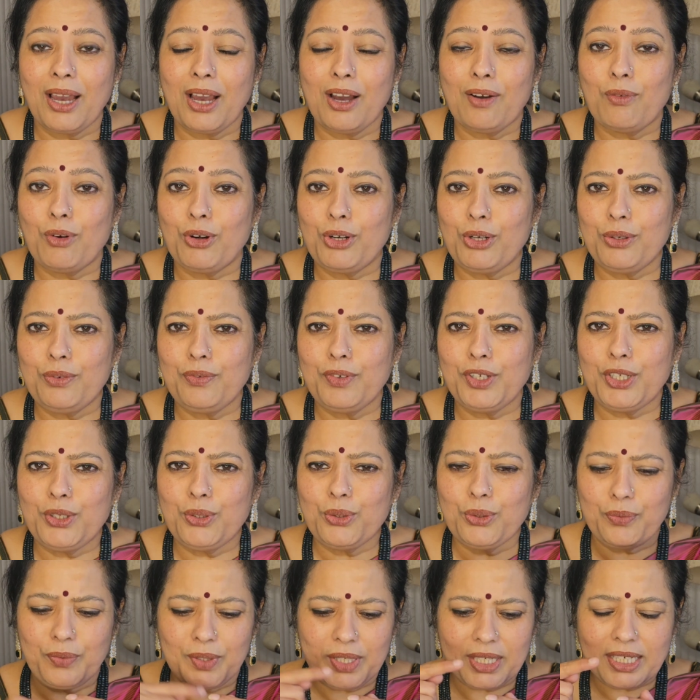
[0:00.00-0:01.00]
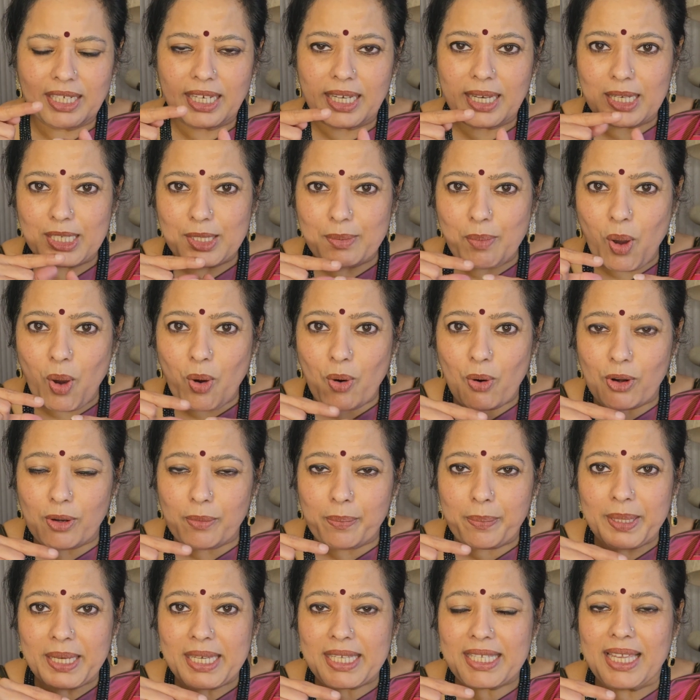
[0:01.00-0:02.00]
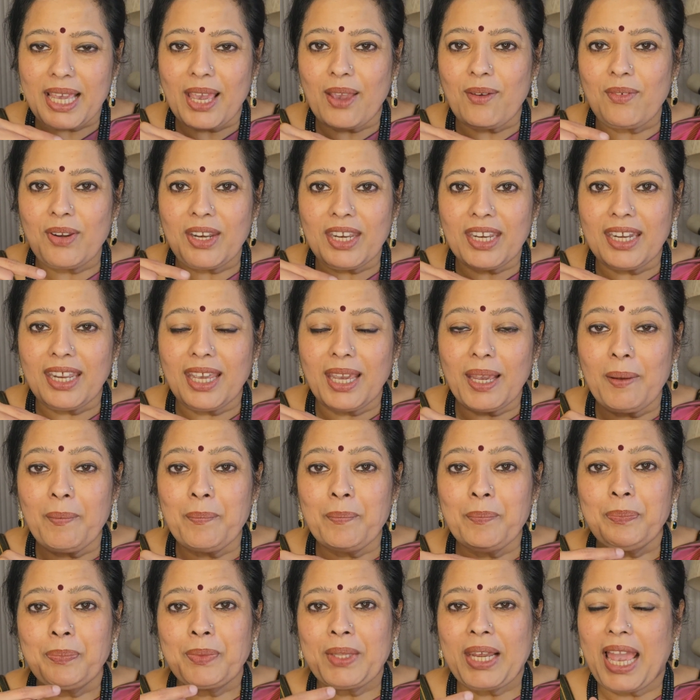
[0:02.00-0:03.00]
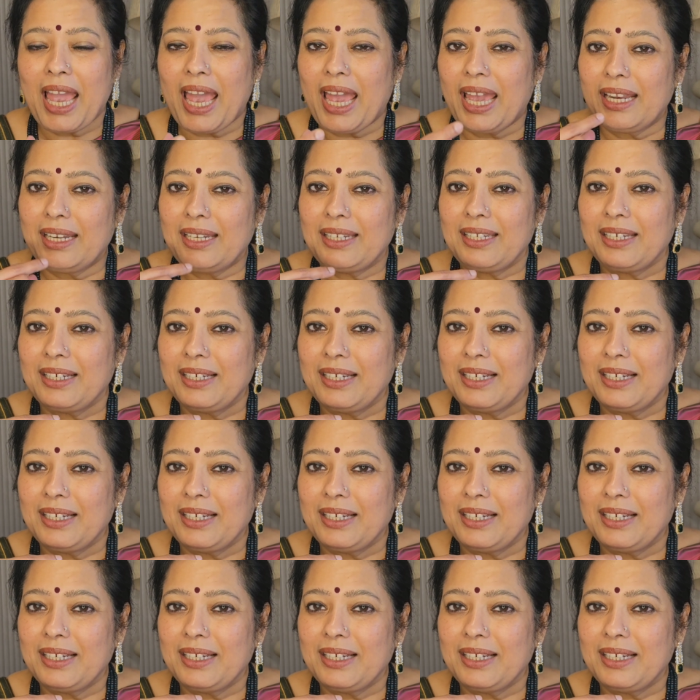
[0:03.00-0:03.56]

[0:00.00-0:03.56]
What do? We take a small piece every day, and